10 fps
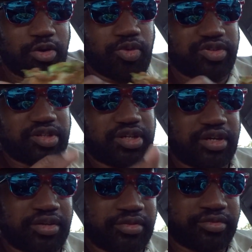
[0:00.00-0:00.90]
Once
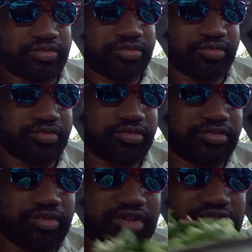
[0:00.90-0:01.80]
again,
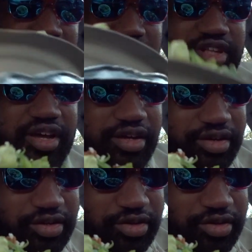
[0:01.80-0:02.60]
this is the steak,